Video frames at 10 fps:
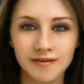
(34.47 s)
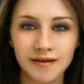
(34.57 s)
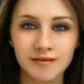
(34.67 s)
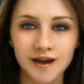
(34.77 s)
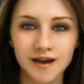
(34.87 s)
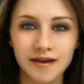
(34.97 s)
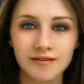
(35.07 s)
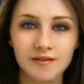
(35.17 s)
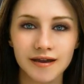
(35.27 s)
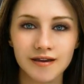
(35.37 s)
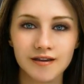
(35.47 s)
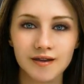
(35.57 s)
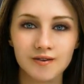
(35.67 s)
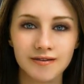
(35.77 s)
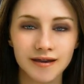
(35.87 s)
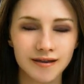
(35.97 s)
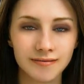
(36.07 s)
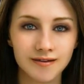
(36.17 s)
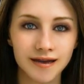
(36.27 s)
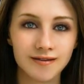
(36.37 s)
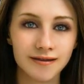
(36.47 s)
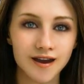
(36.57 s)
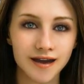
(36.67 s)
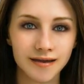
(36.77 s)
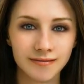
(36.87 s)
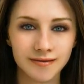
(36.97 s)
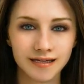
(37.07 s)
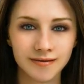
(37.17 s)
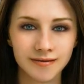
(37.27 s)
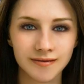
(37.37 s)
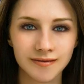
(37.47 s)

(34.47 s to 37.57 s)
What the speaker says: Difficulties in navigation may occur for several reasons.